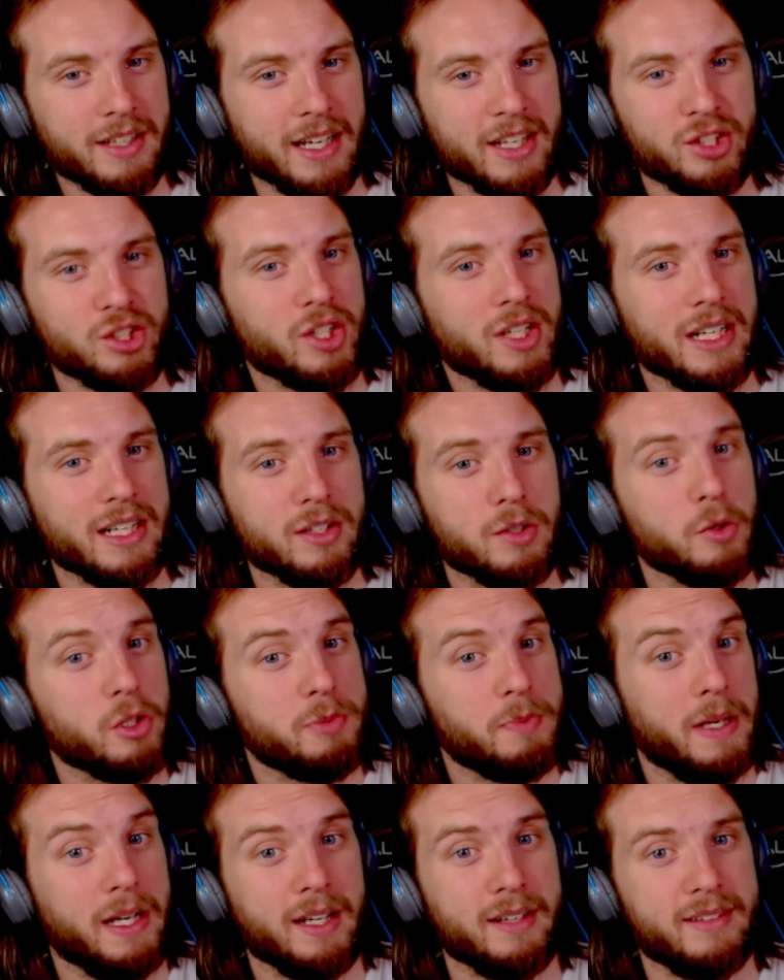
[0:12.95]
It shouldn't induce
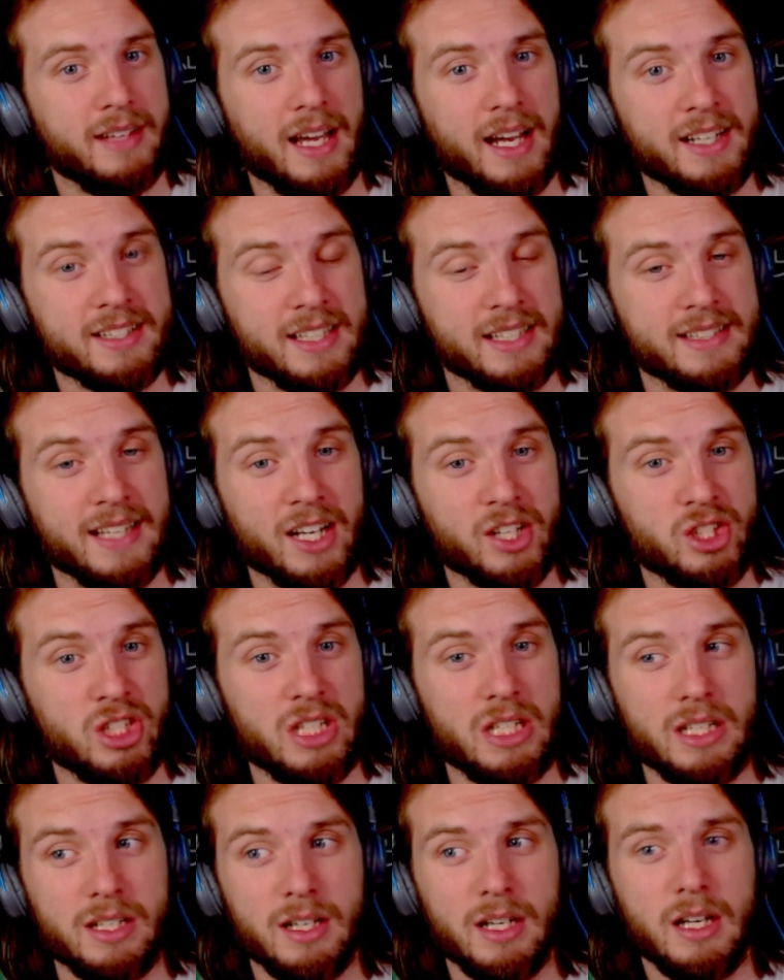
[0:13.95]
panic attacks. It's
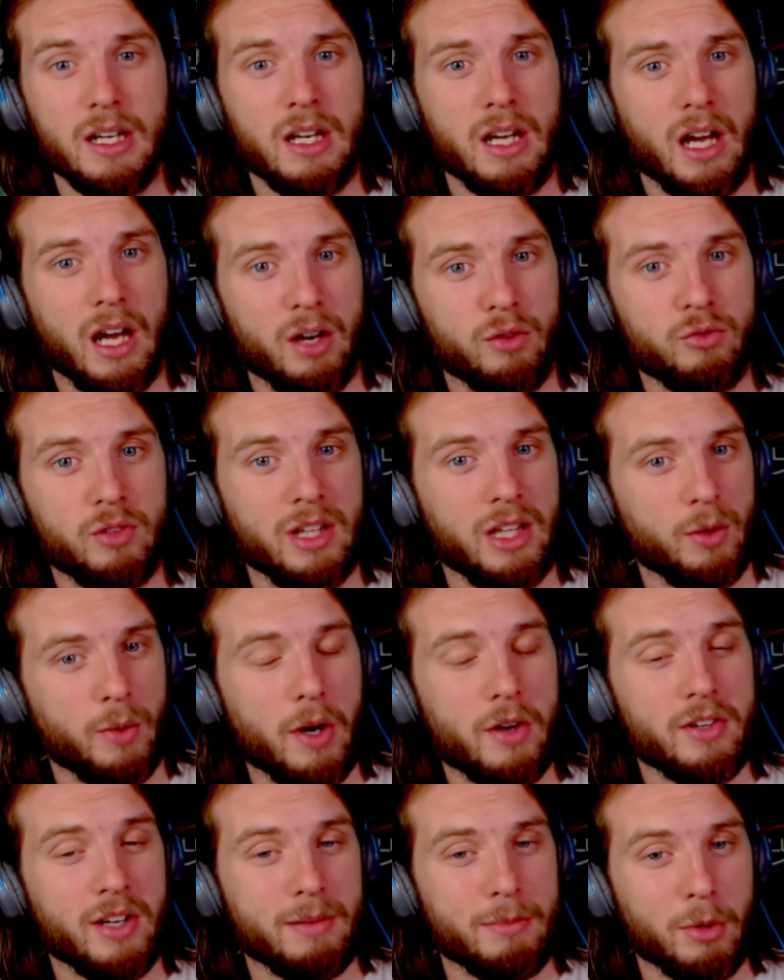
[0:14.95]
actually a really well
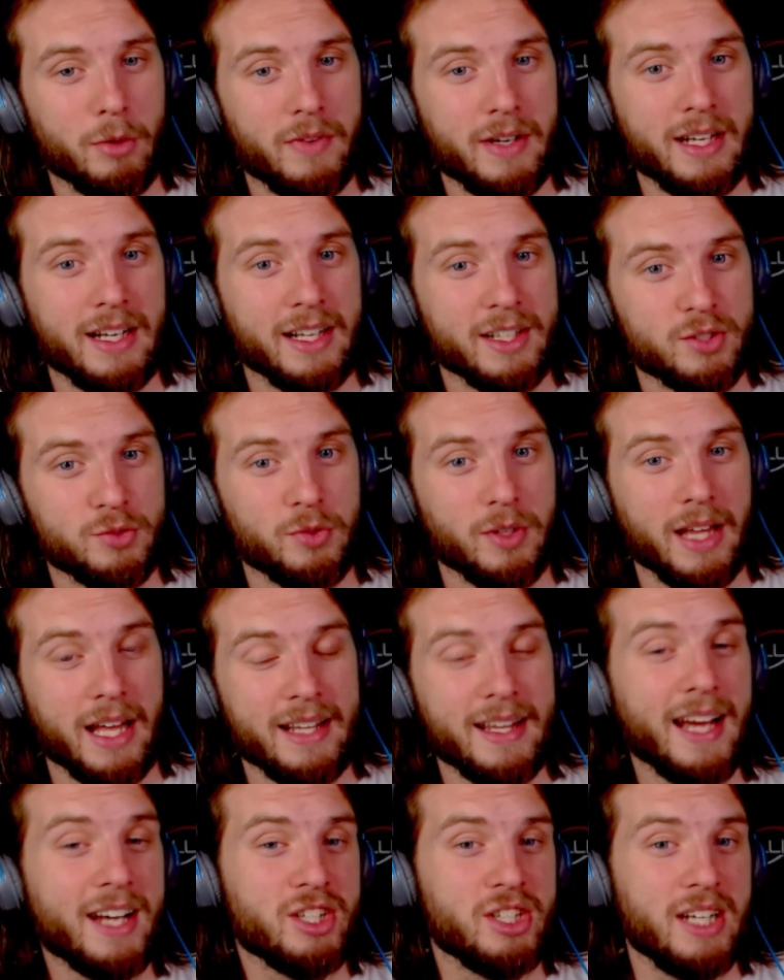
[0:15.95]
done movie, and
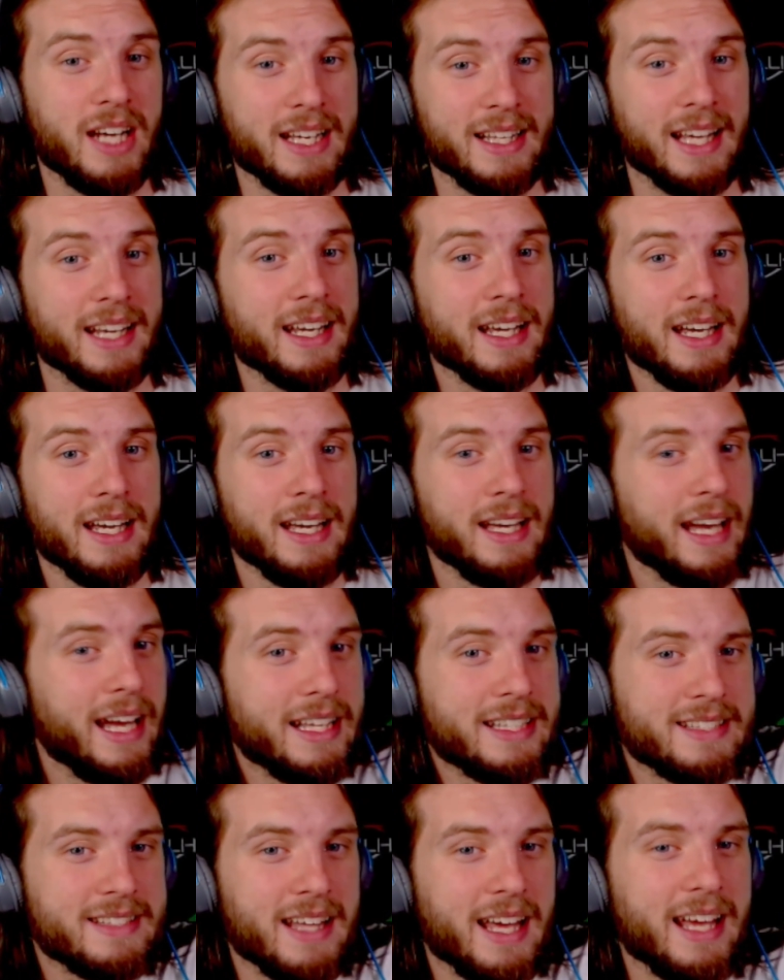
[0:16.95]

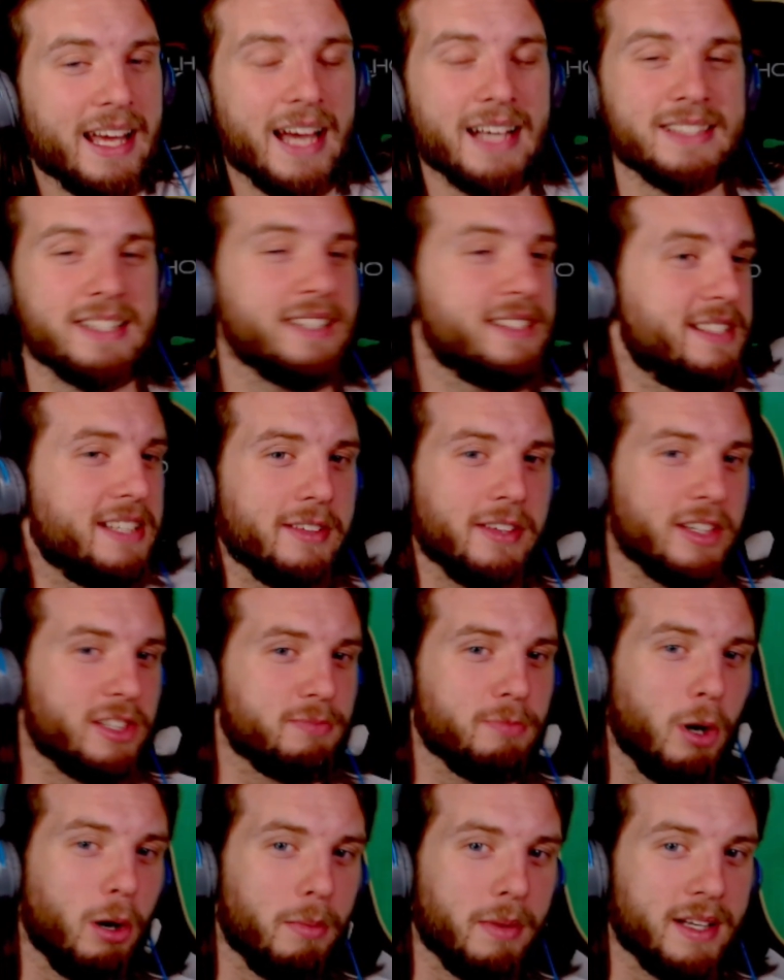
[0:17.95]
it has its serious
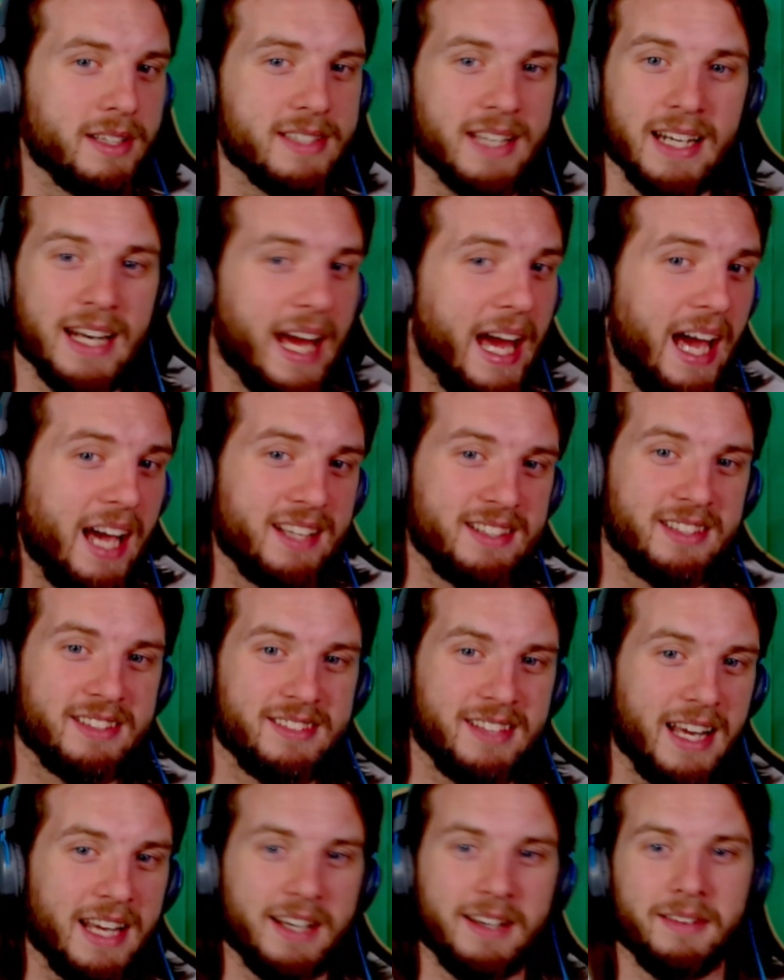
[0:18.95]
moments, and it has its,
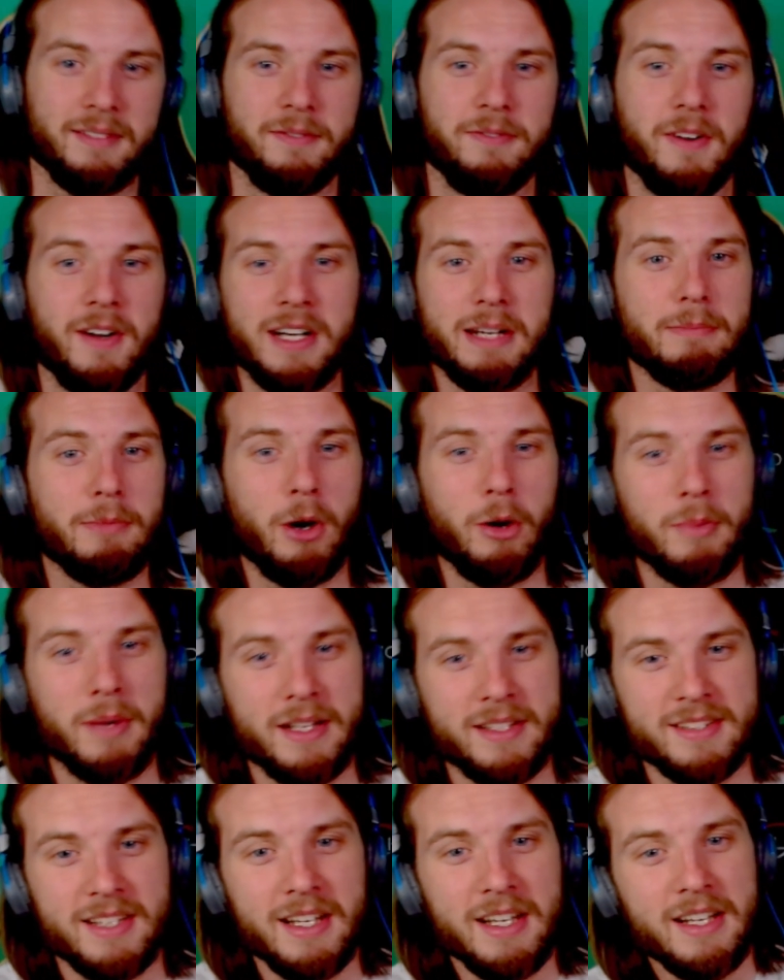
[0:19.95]
like, funny
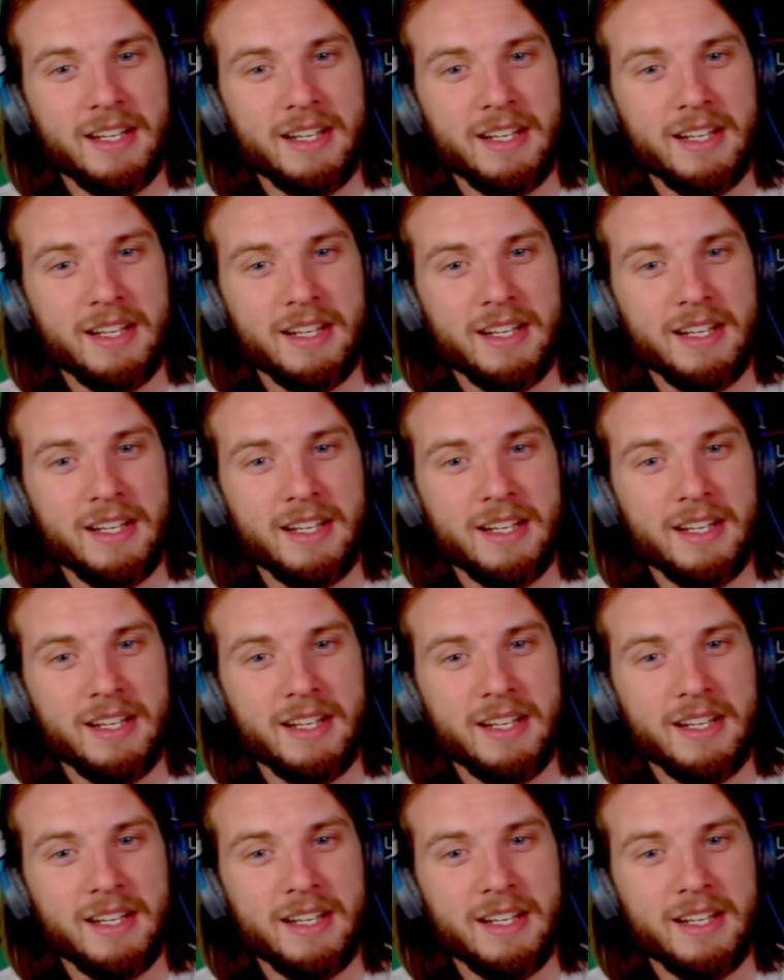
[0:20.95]
moments.